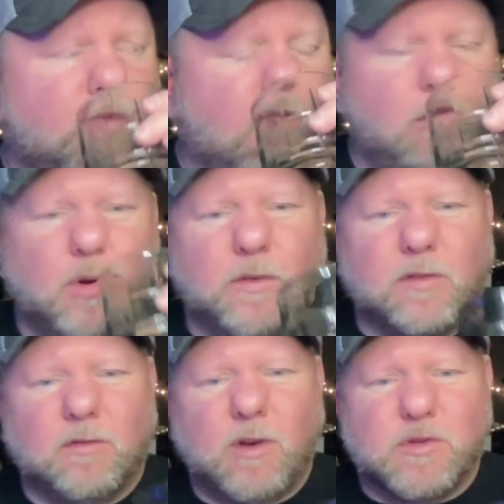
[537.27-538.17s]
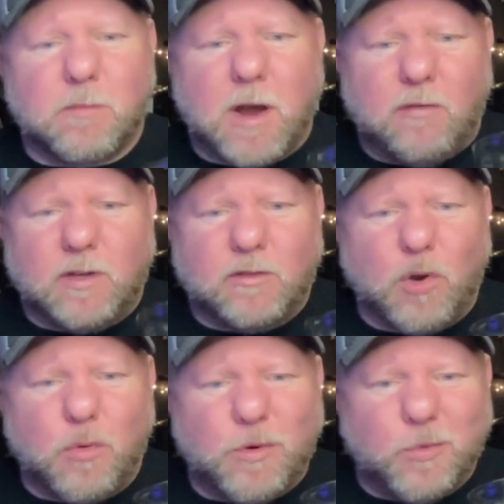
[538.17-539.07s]
I don't know if it's because your mouth gets
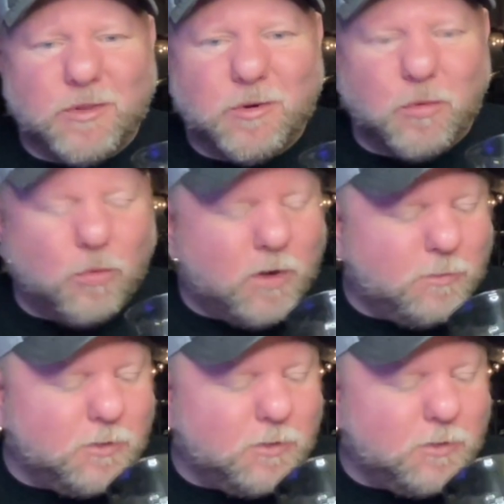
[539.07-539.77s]
coated with it or what,